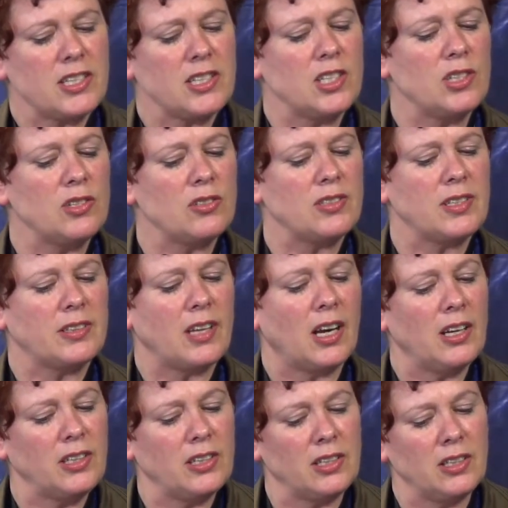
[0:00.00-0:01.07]
it news that
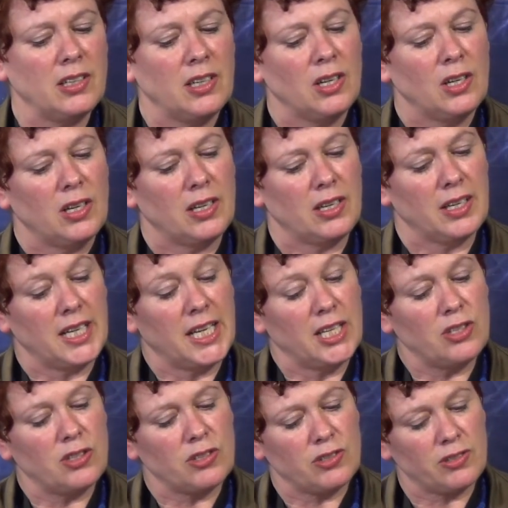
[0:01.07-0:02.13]
other
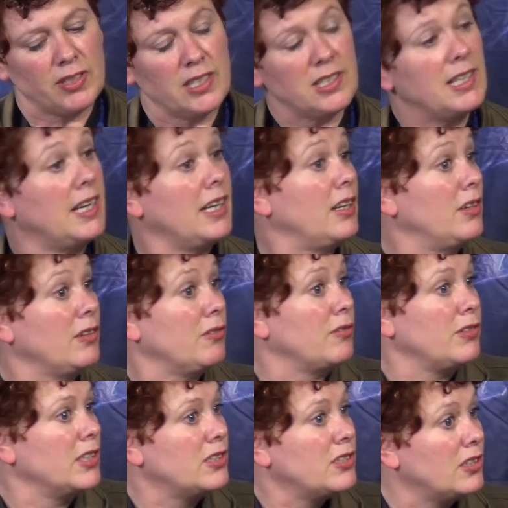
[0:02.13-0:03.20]
industries, like
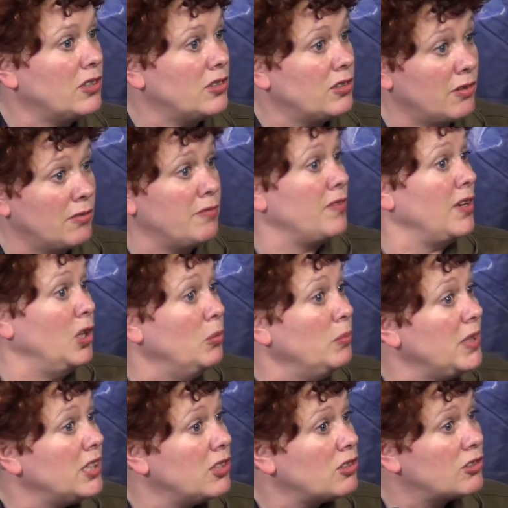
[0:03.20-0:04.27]
for instance, a
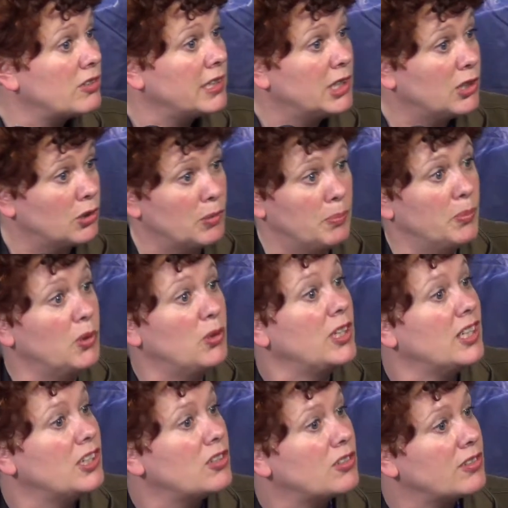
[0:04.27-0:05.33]
film industry or the
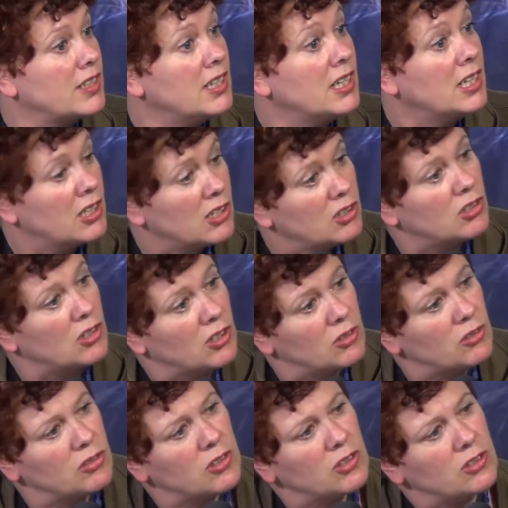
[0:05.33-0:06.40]
book industry,
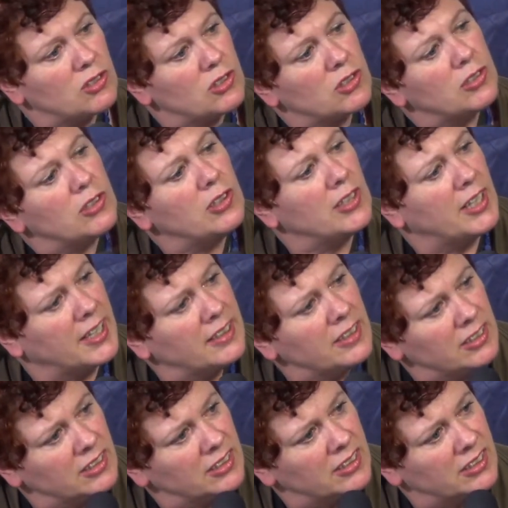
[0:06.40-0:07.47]
should look
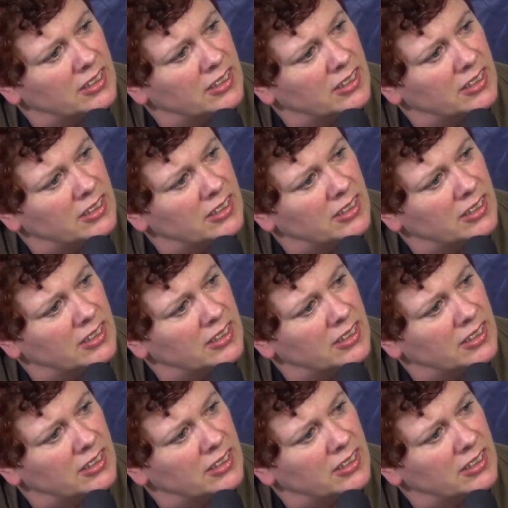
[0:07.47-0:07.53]
at?